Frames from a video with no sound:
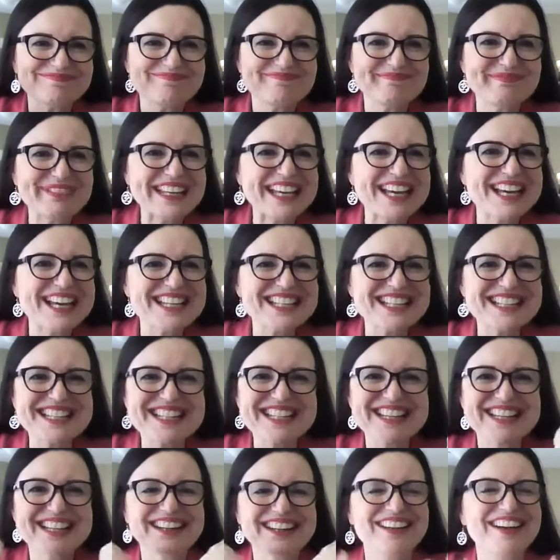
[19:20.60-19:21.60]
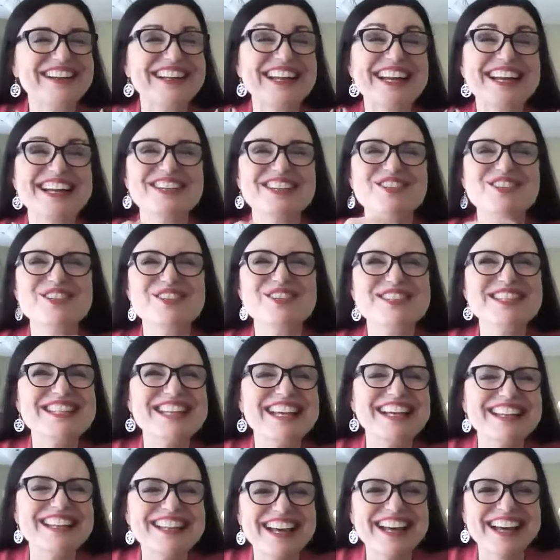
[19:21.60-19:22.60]
and I get chills
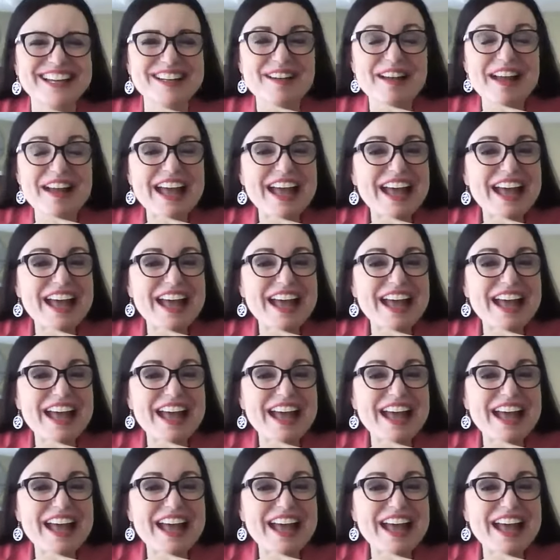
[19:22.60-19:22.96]
saying that,